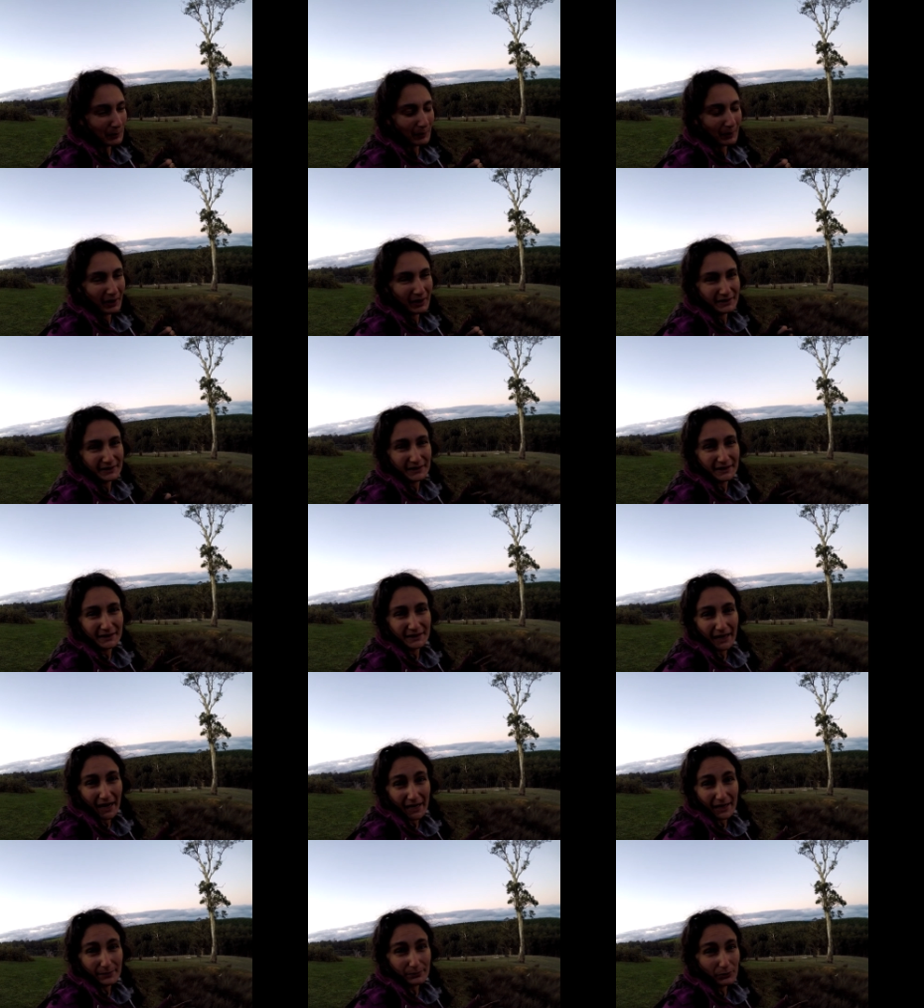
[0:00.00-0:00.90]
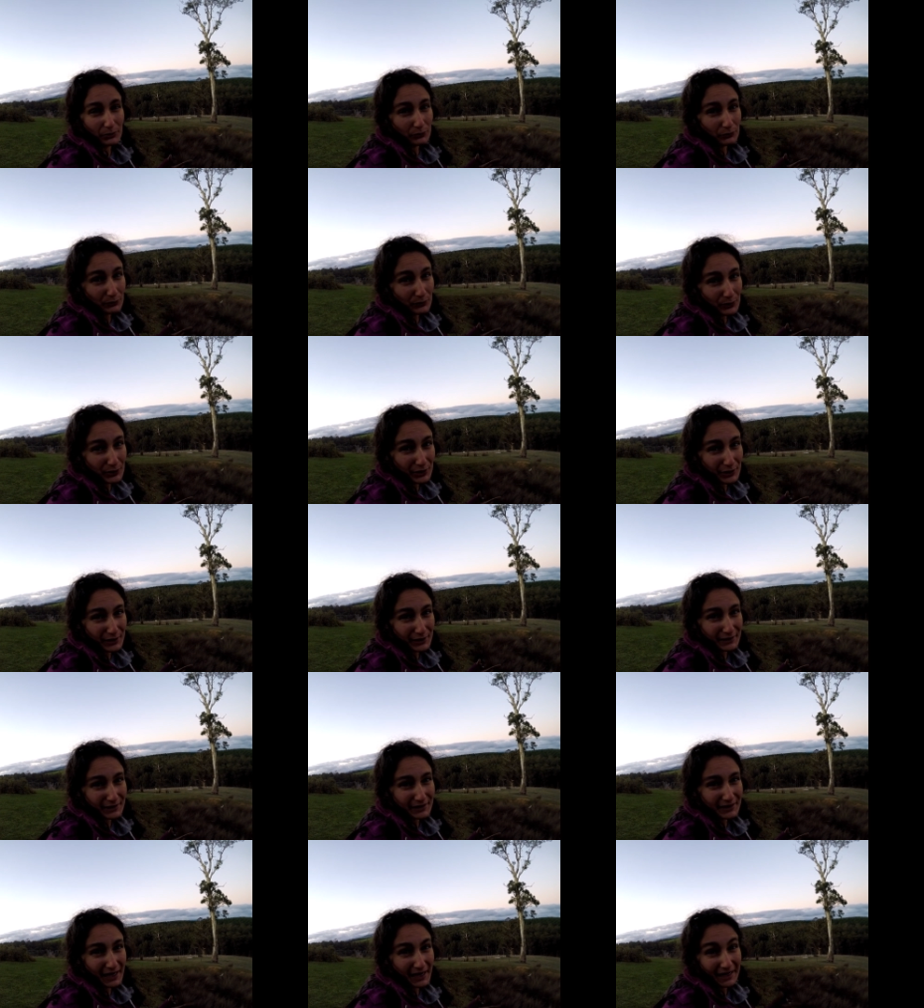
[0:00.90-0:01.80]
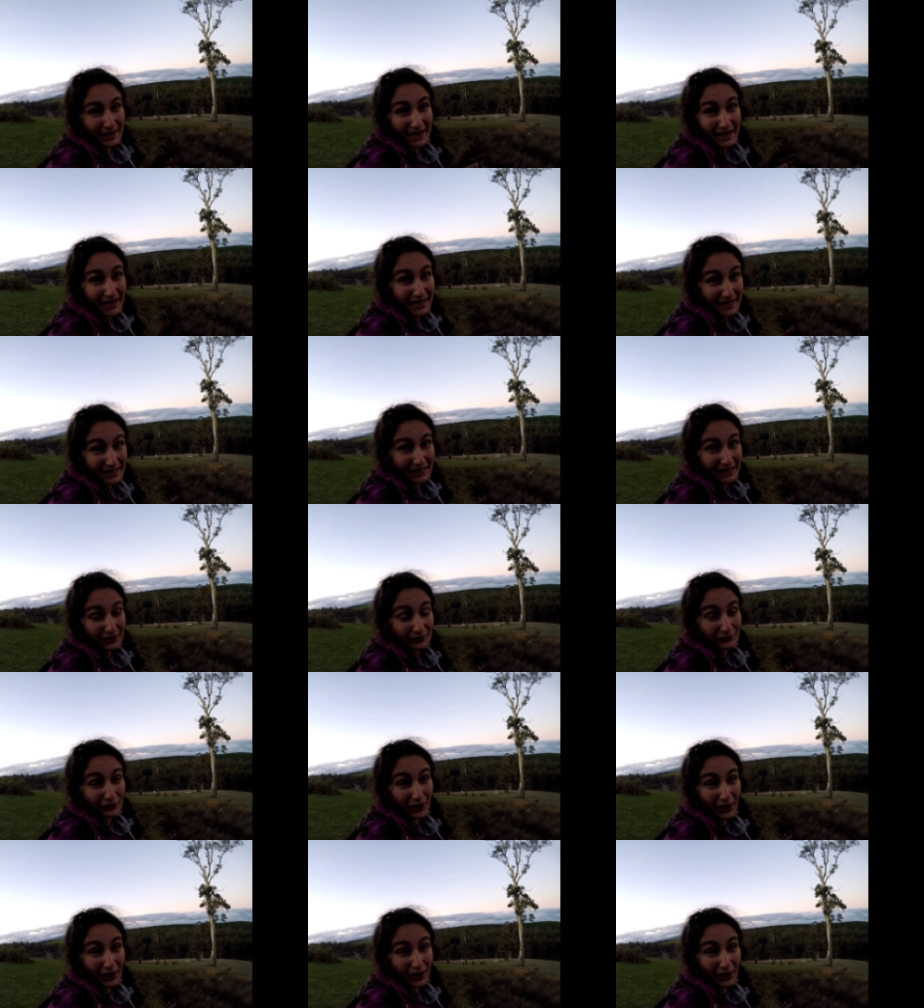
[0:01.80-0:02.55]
sustainable wood and heating for